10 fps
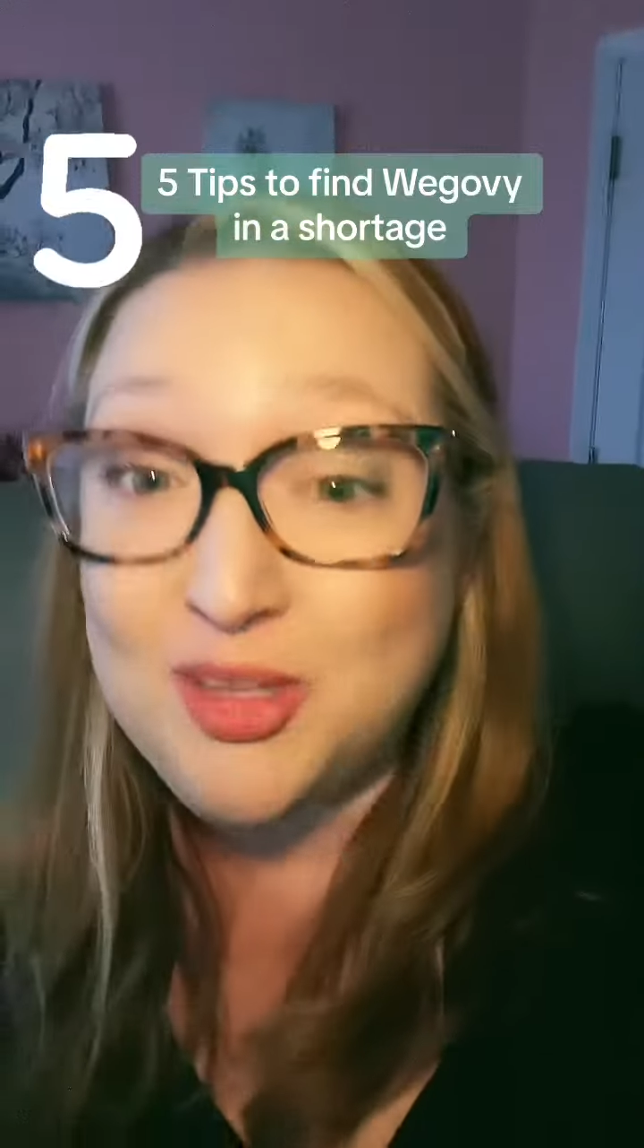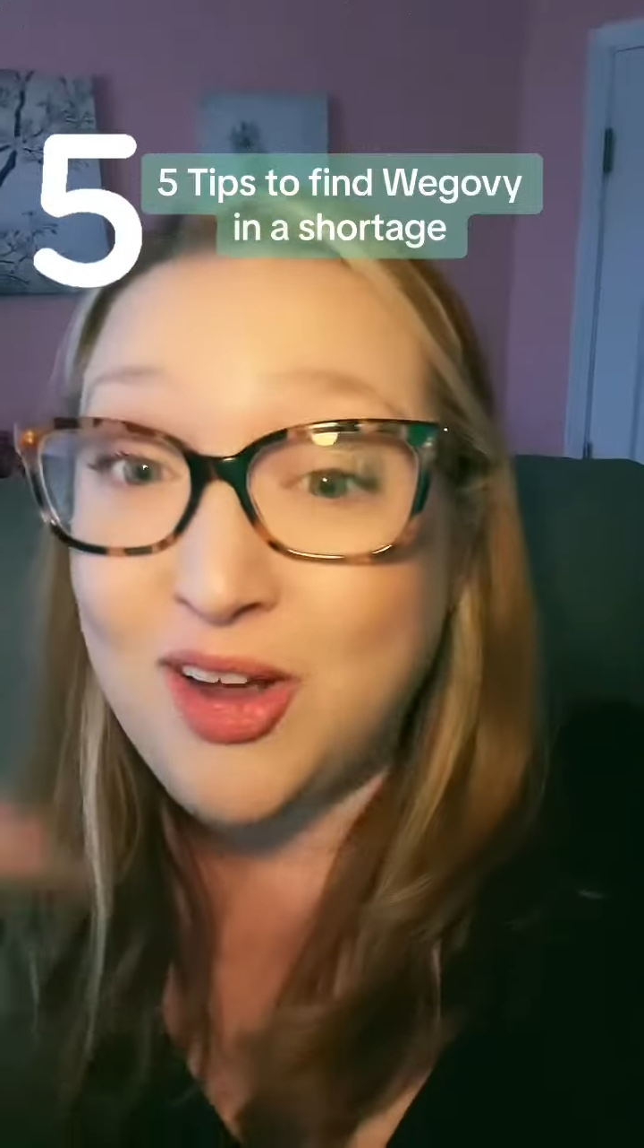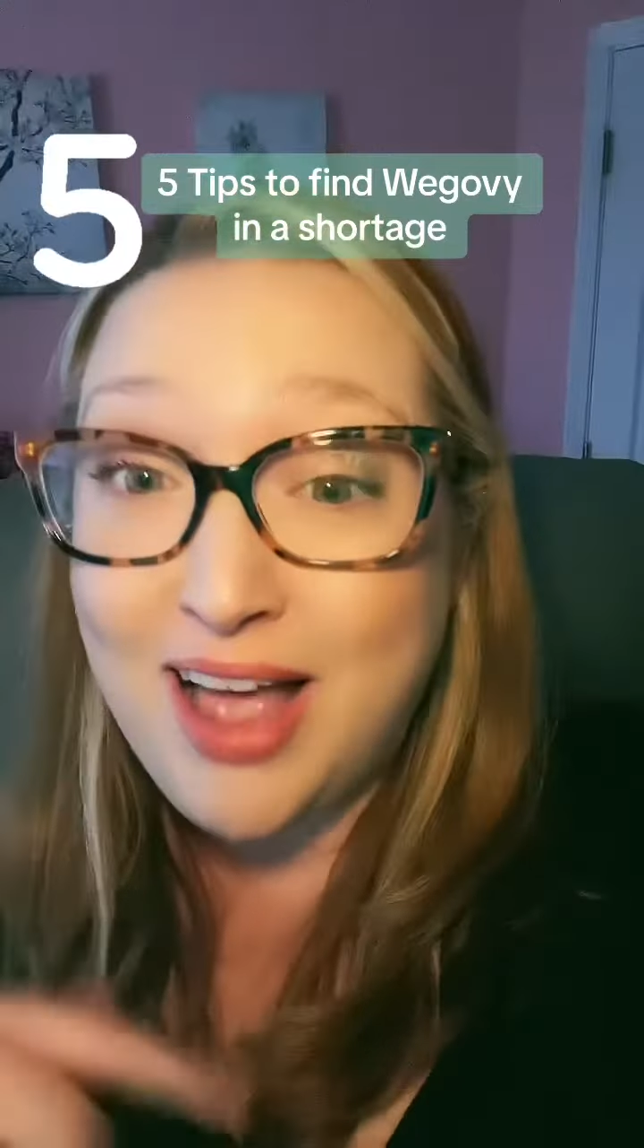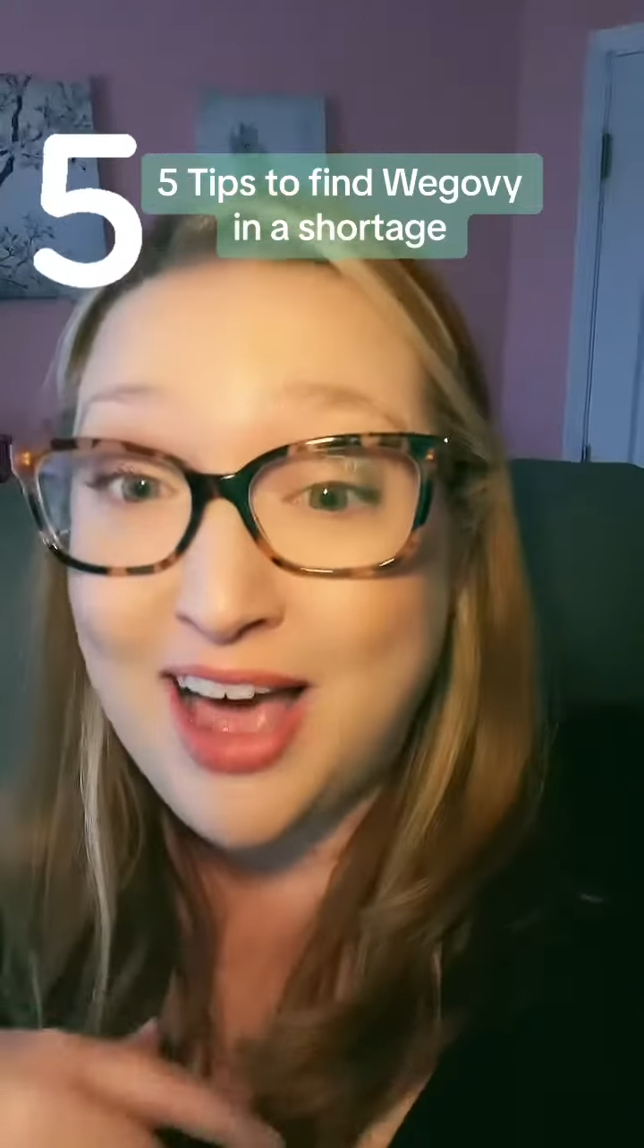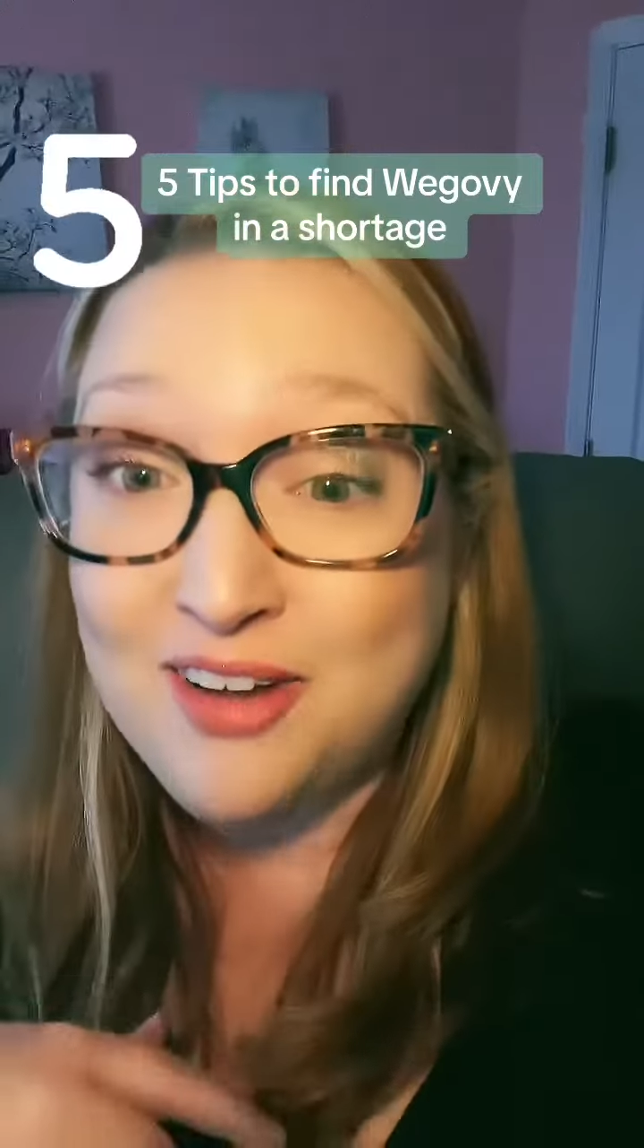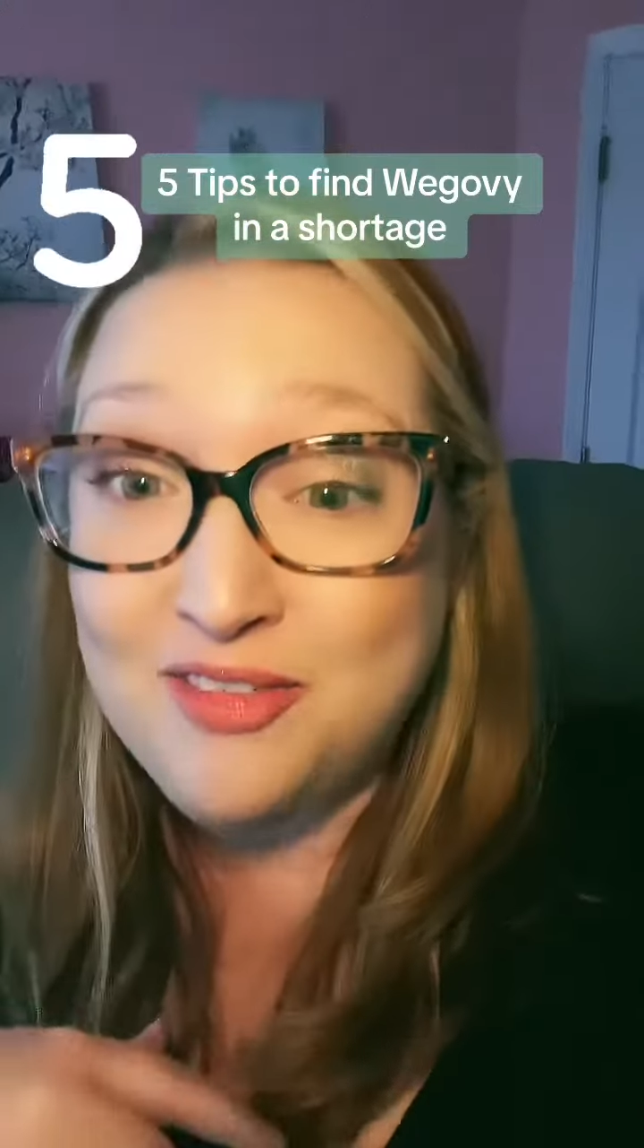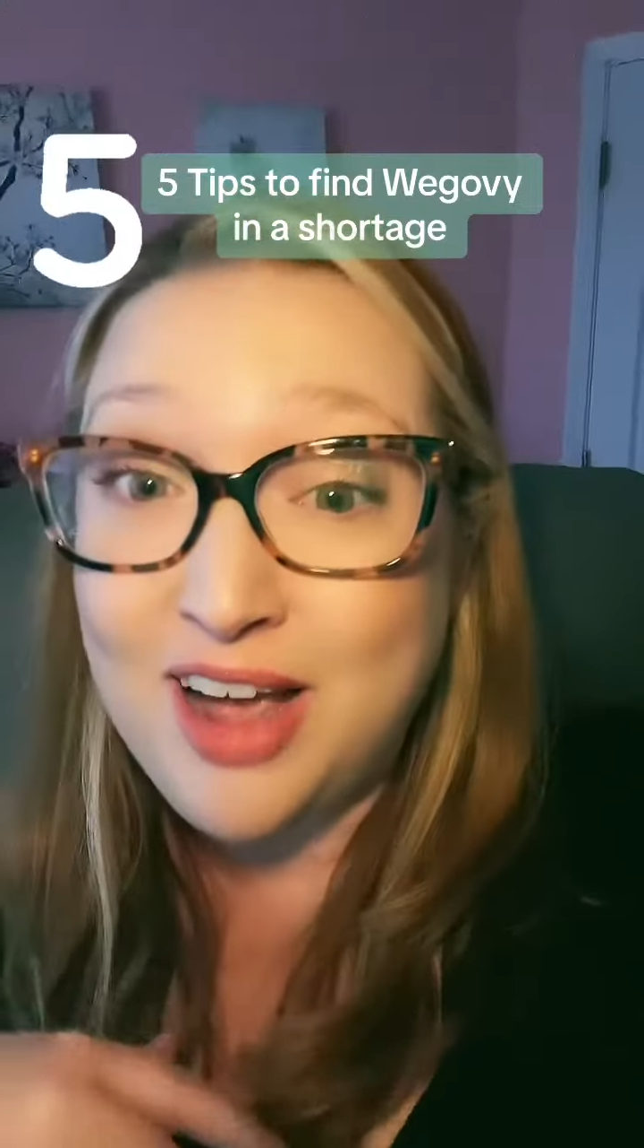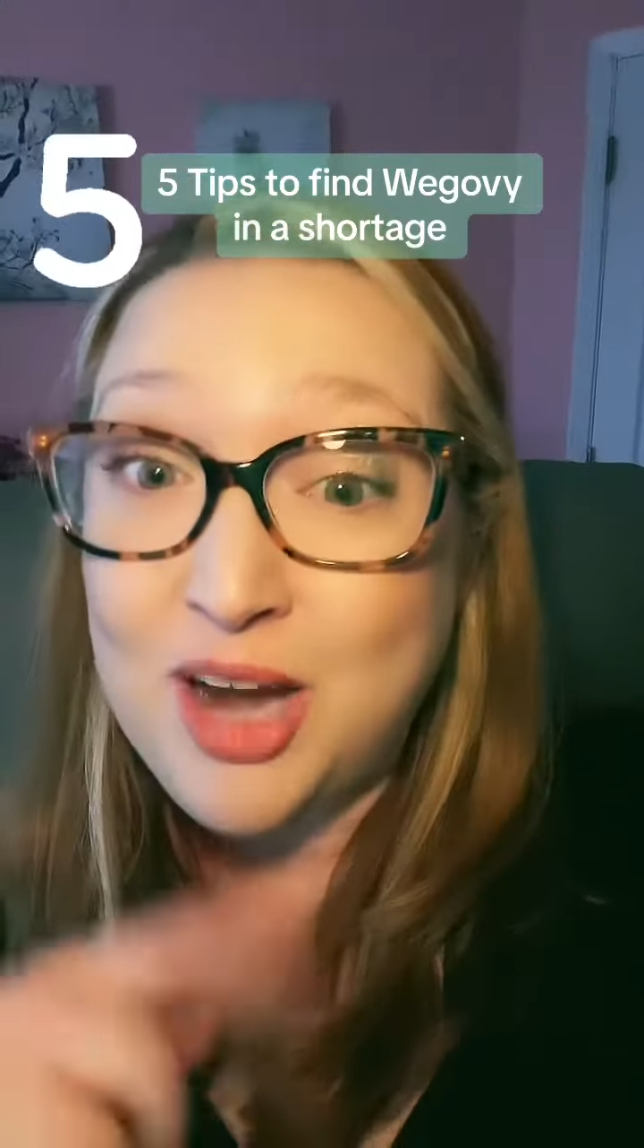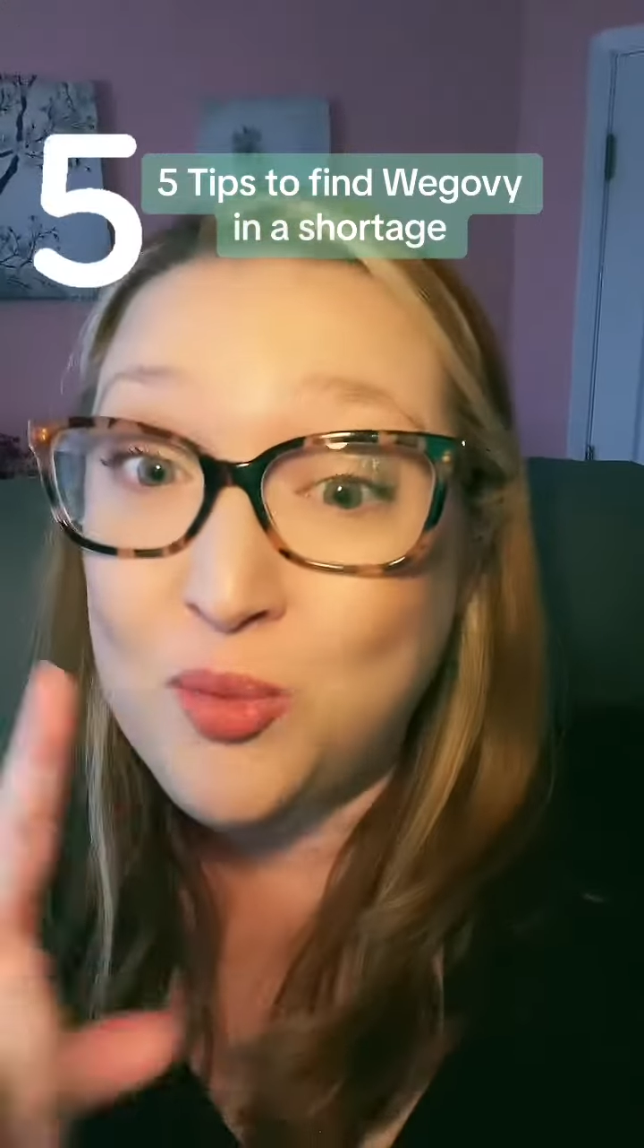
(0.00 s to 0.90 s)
on how to find